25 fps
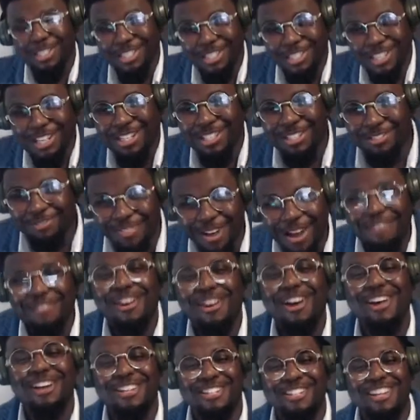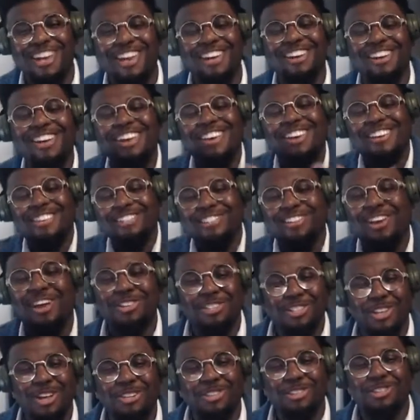Sexy 5 out of 10. Shouts
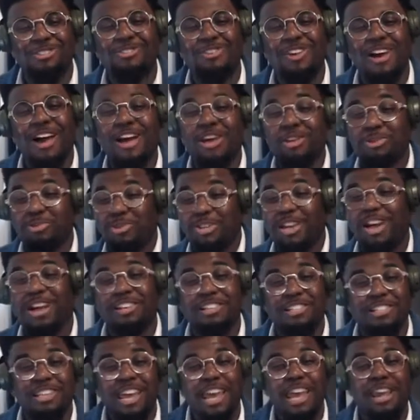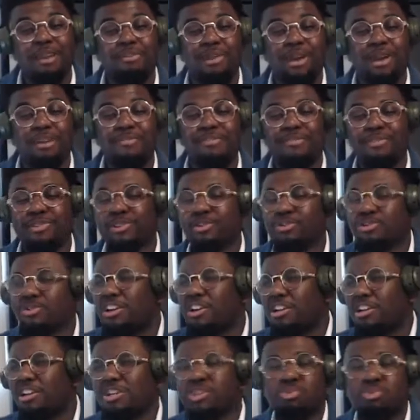out to you guys. We got this anime review.
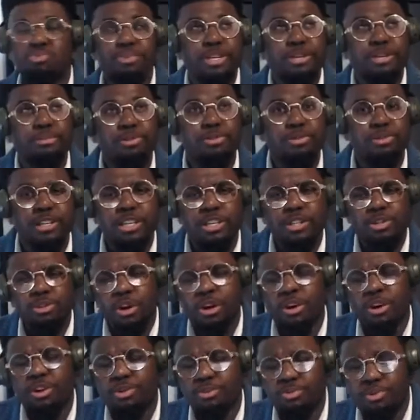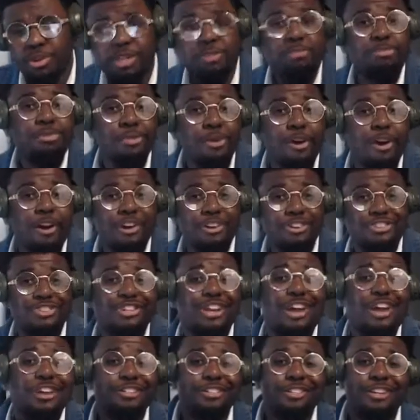This Weeboo, These are the Weeboo Garden
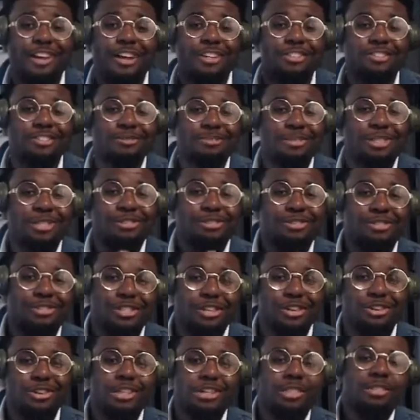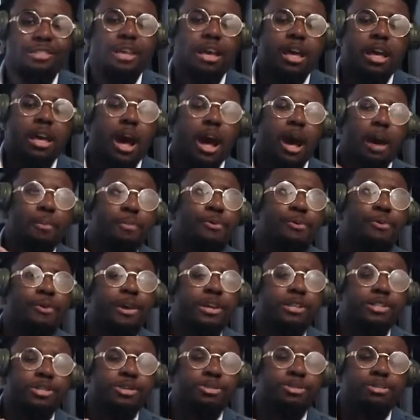chat. You guys know my little series. I'm
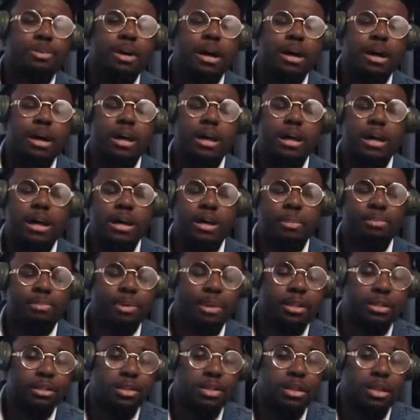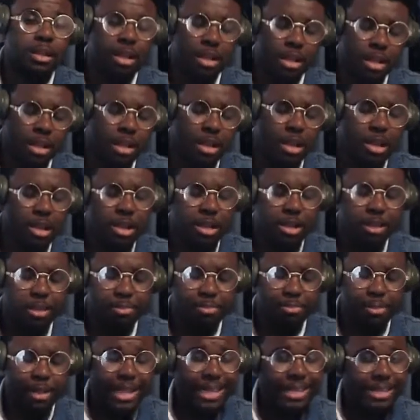going to uh, put the uh,
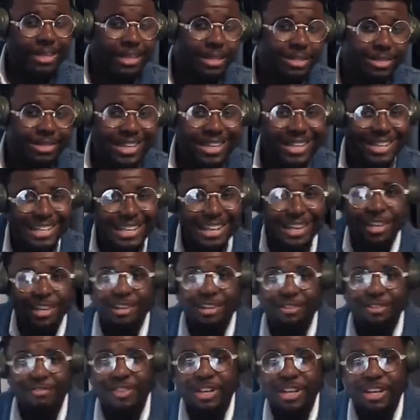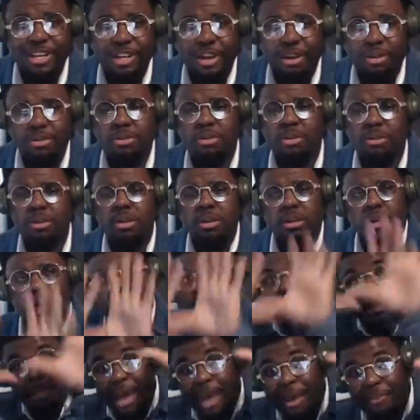playlist at the end of the video. I'm
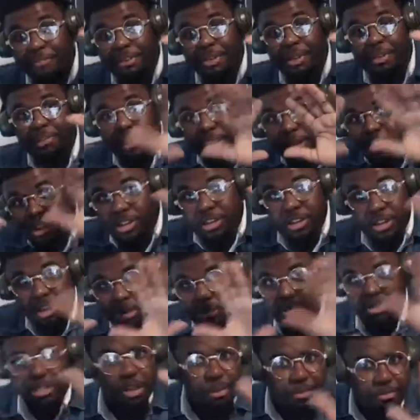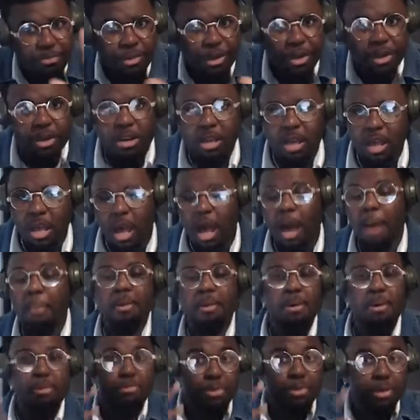going to have it up here, you know, somewhere. I'm
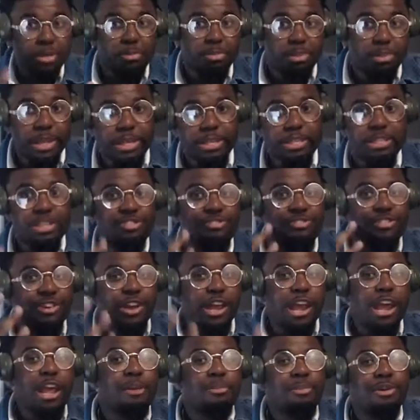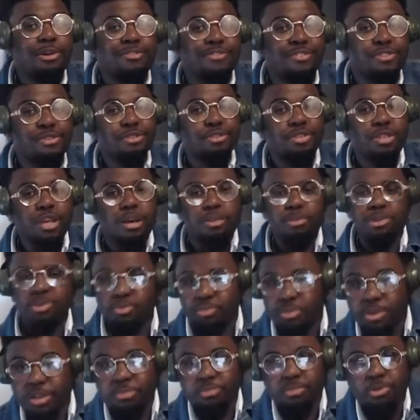going to put the playlist for the anime reviews up, the
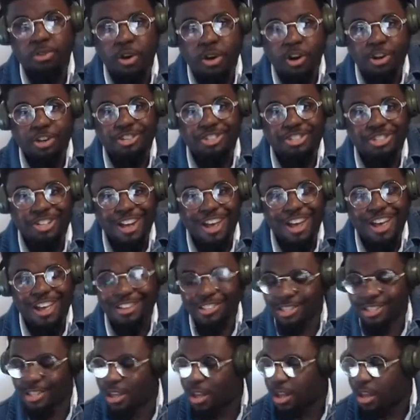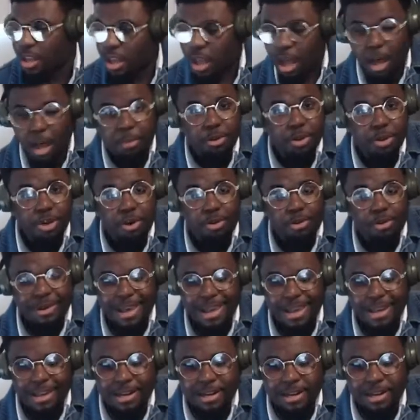Weeboo Garden chats. I'm gonna go
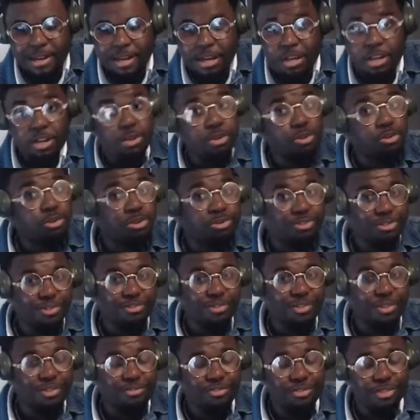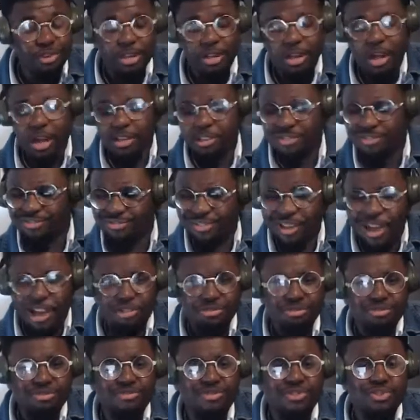ahead and uh, do this review for you guys. Flash
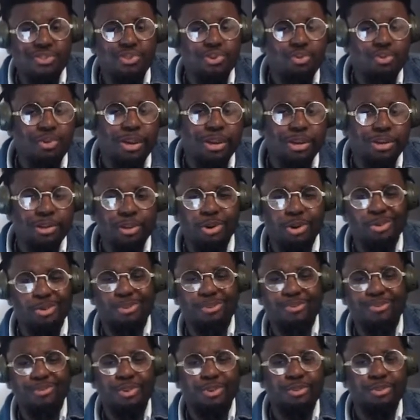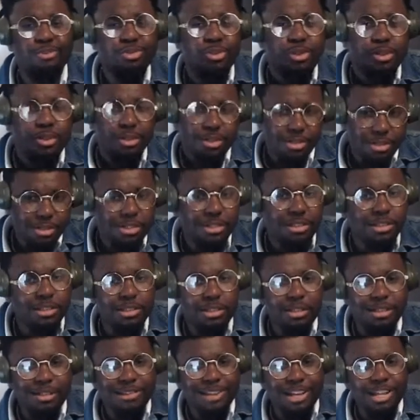review, quick little review,
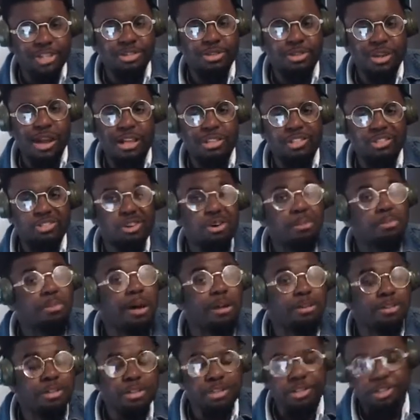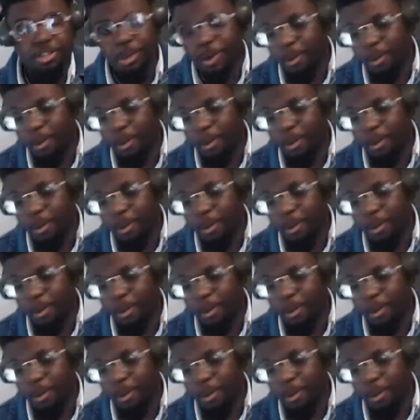let you guys know about this show.